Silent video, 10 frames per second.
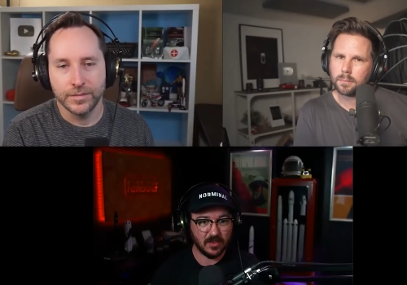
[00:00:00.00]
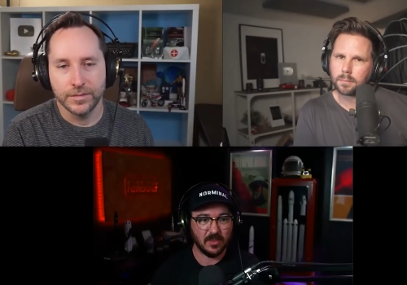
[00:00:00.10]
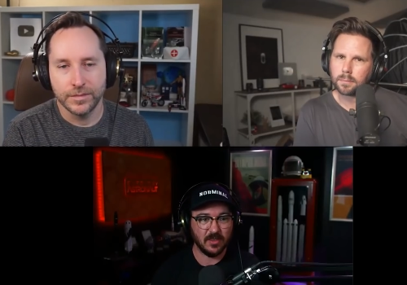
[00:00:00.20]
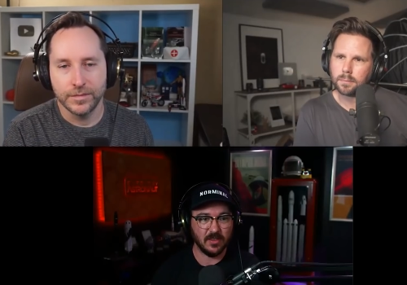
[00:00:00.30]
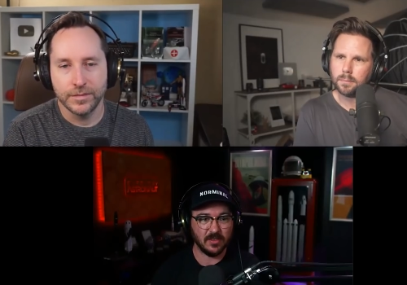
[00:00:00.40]

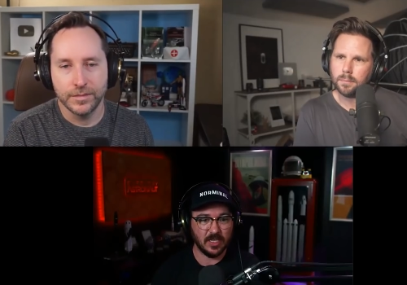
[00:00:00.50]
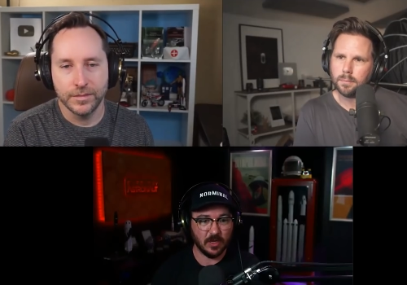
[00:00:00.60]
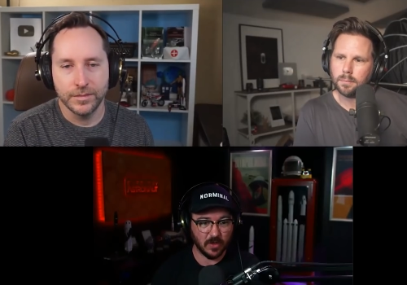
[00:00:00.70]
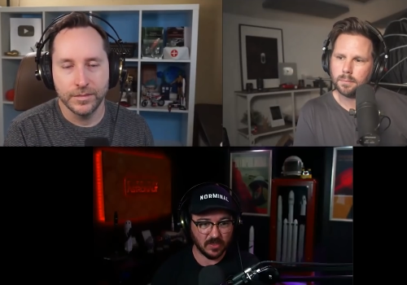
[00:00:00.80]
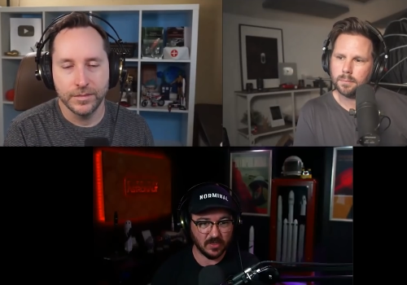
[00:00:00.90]
Speaker 1: the
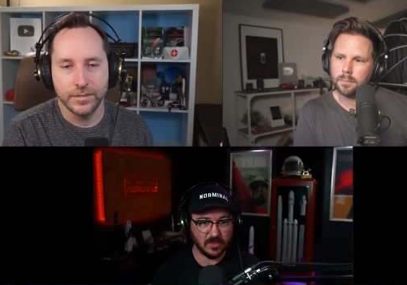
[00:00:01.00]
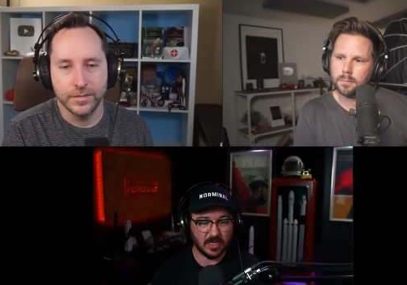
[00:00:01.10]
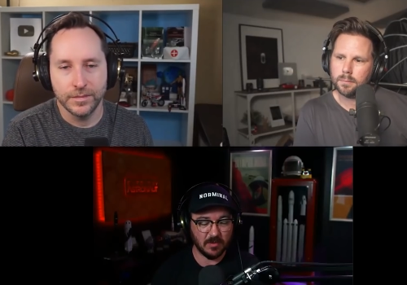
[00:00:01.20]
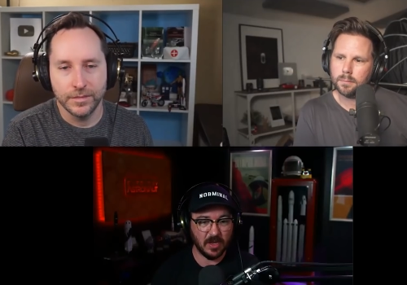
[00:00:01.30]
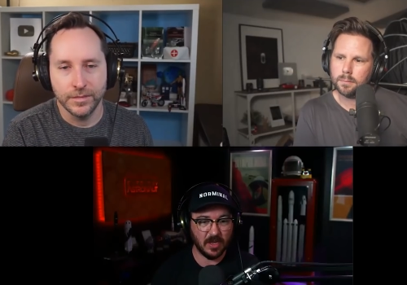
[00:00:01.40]
sequences
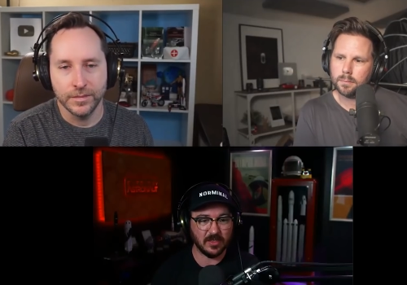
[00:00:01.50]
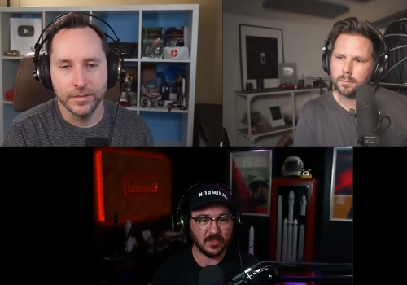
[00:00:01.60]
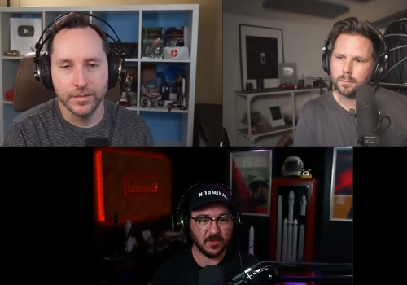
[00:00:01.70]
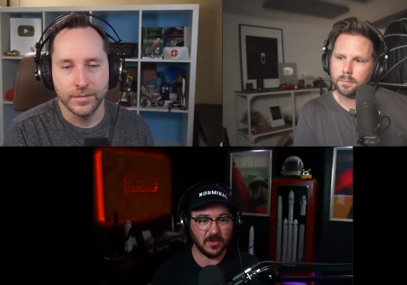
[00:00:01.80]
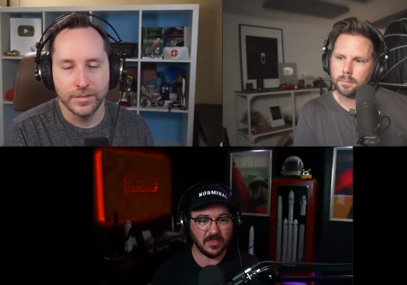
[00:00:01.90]
and make it mm-hmm.
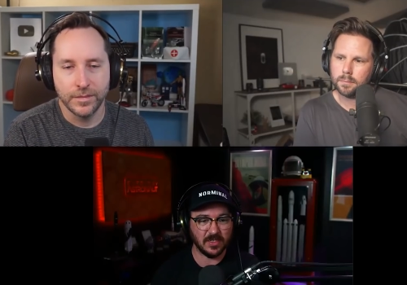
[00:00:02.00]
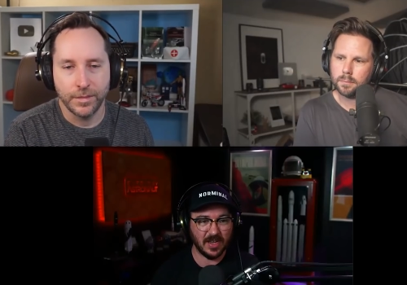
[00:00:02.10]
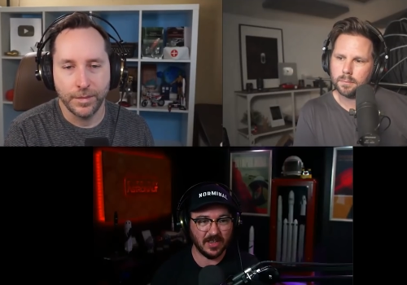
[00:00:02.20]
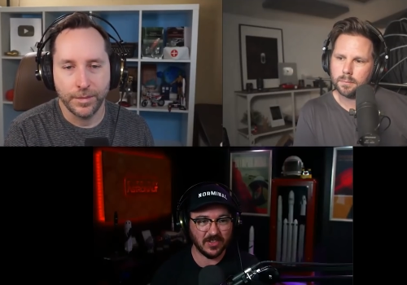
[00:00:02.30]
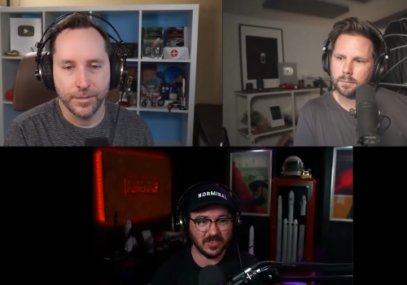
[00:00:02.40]
so it's
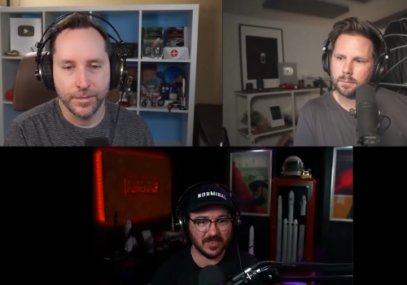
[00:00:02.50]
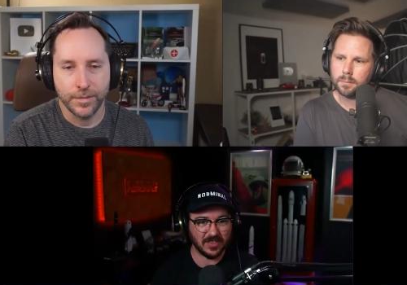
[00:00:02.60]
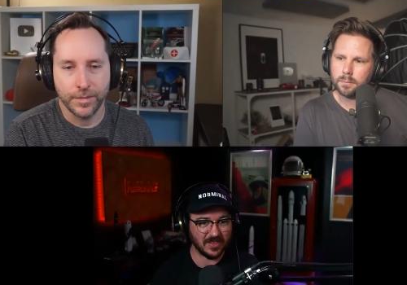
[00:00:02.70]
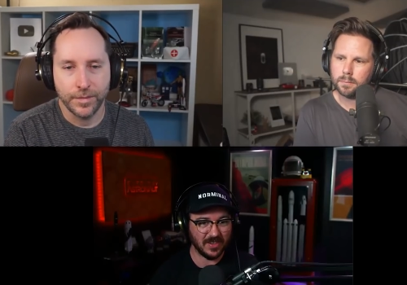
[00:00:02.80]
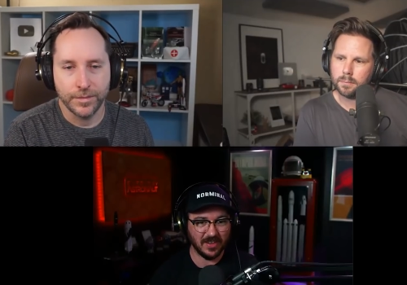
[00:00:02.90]
not just this
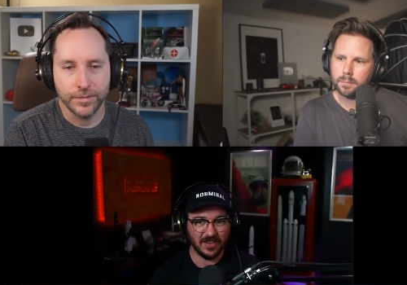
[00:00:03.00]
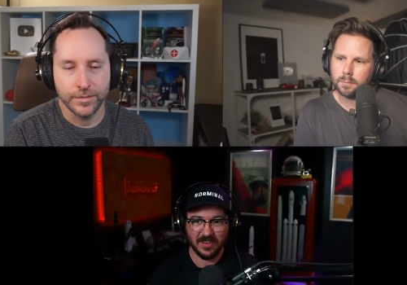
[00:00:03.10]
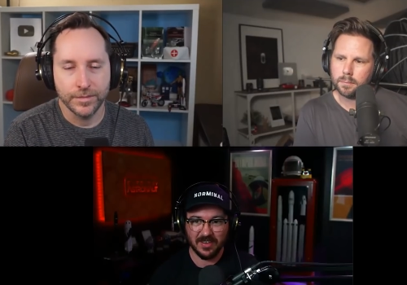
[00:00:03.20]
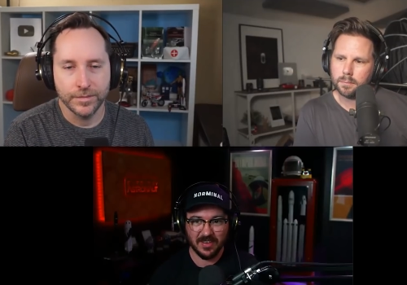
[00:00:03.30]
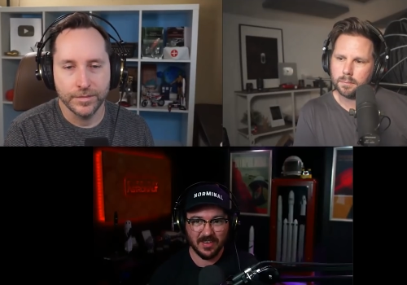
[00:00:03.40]
like
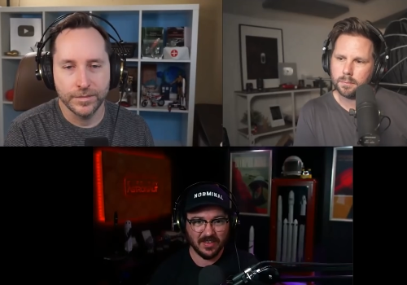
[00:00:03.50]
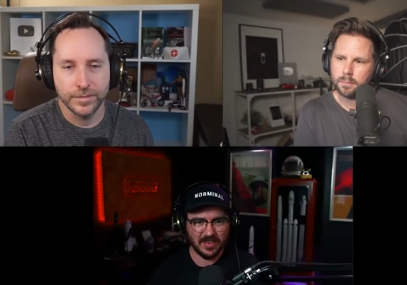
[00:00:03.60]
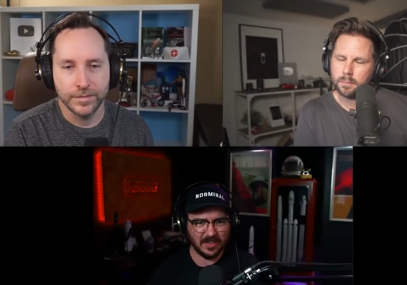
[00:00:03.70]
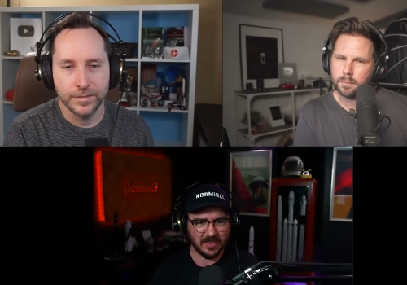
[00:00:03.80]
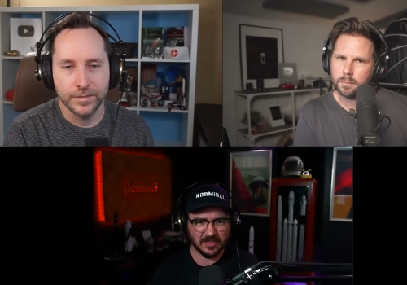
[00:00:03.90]
that
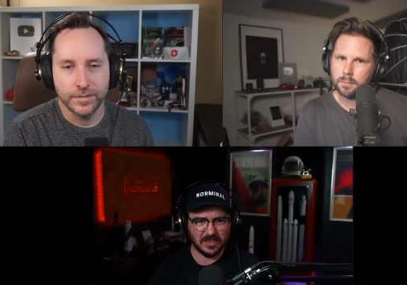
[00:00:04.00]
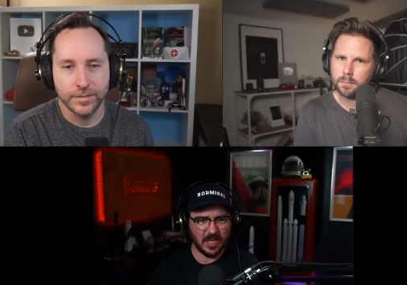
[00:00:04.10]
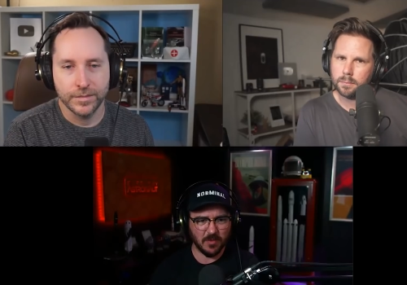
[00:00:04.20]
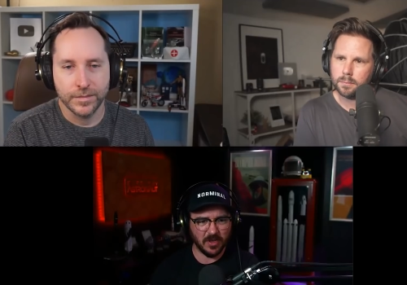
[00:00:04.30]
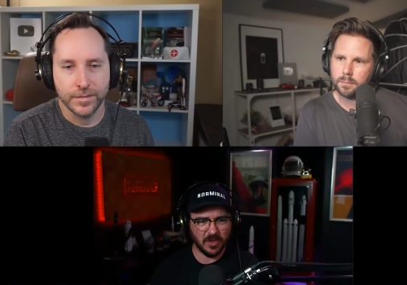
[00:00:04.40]
it doesn't take
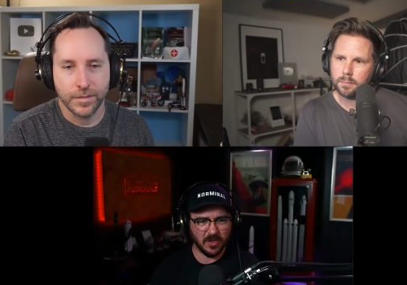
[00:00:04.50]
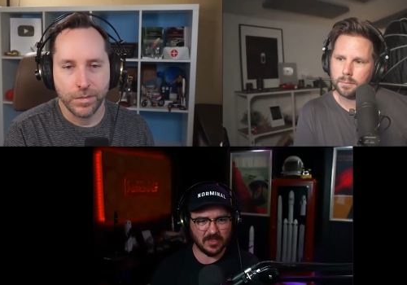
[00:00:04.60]
months.